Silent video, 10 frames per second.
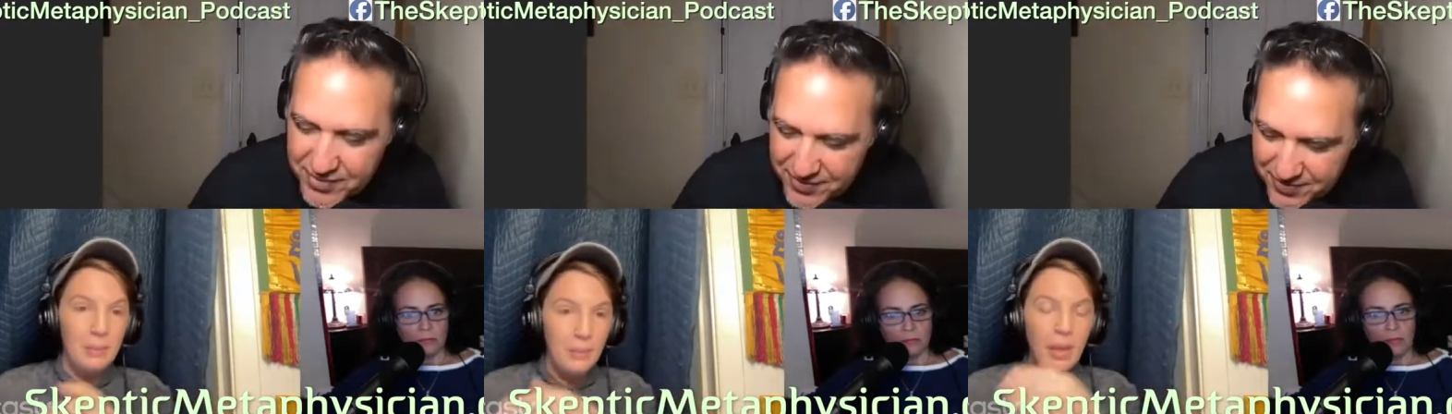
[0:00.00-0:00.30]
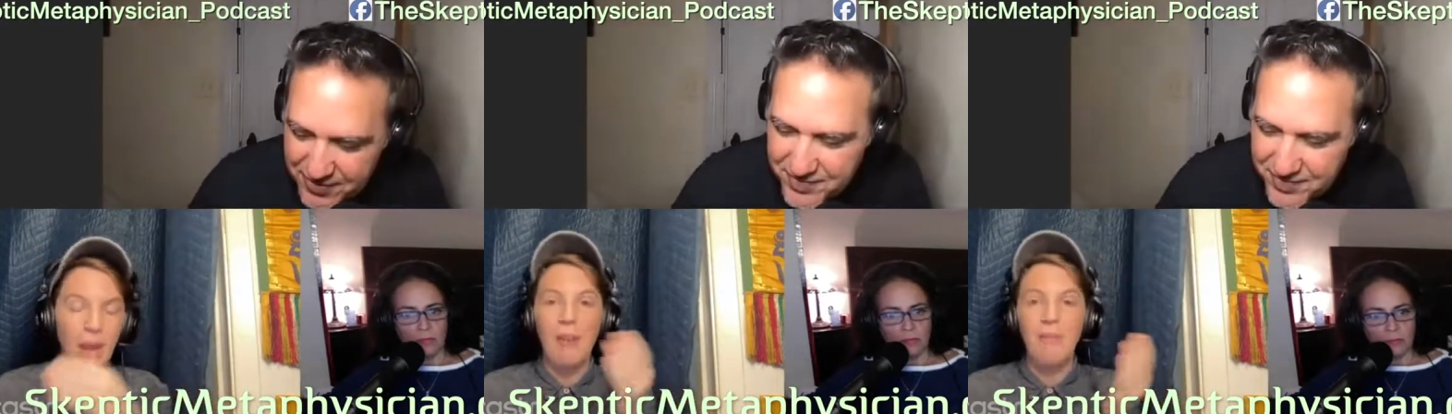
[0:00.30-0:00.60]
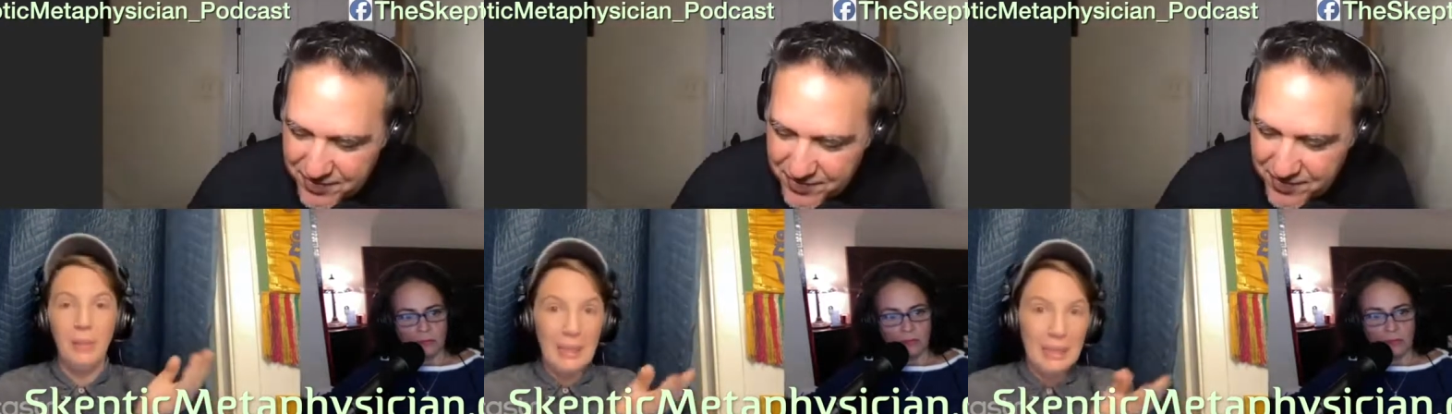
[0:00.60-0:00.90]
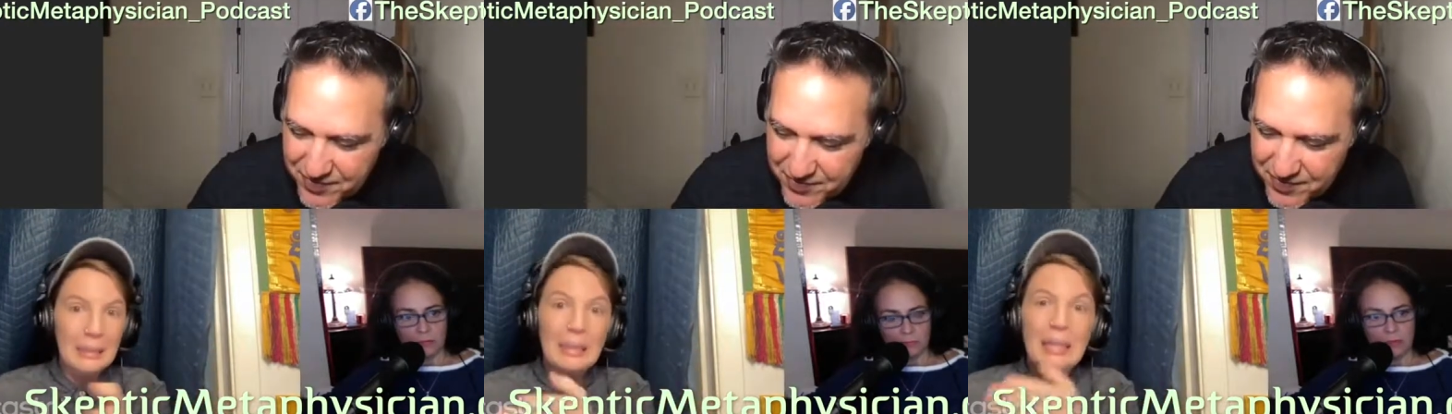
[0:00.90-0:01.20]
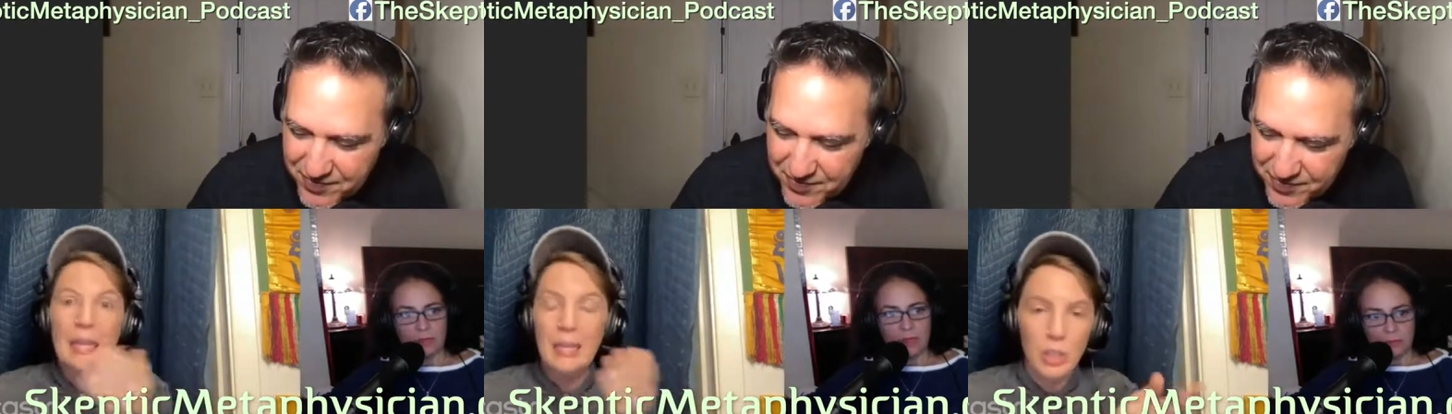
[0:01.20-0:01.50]
Speaker 1: right. have like a
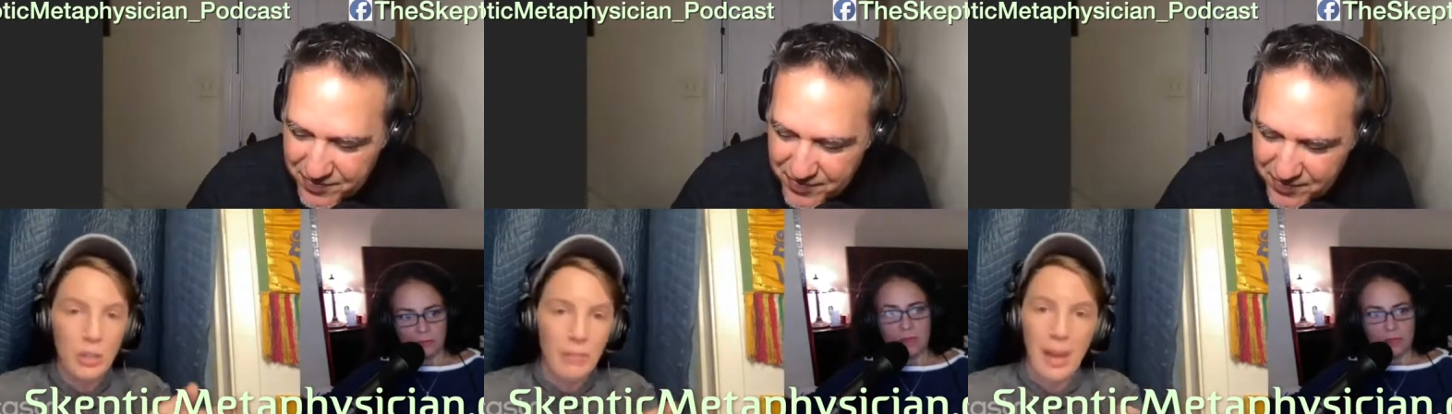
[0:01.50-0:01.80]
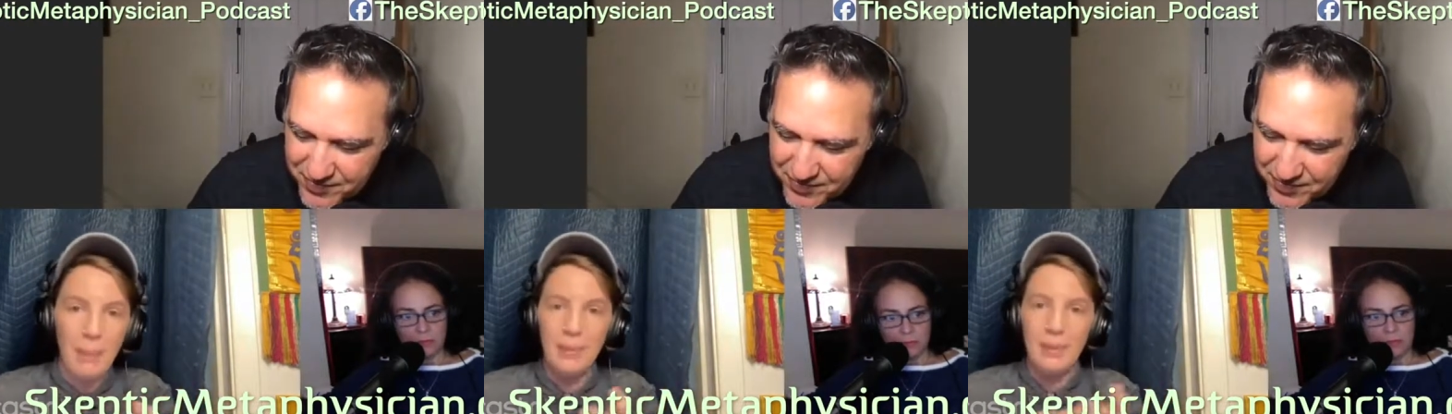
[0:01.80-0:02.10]
lineage of that,